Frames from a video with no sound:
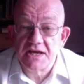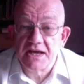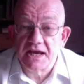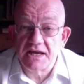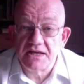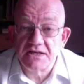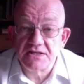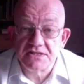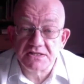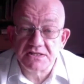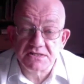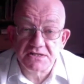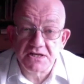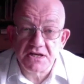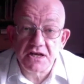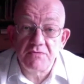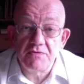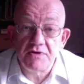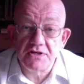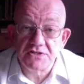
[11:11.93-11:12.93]
a
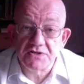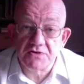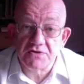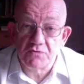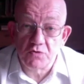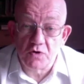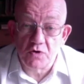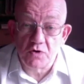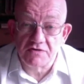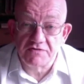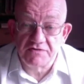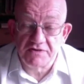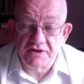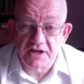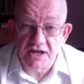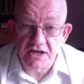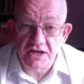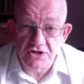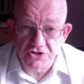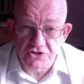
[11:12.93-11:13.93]
series of
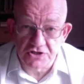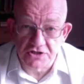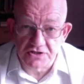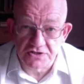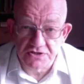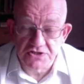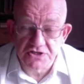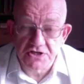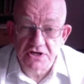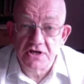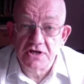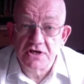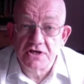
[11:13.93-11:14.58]
qualifications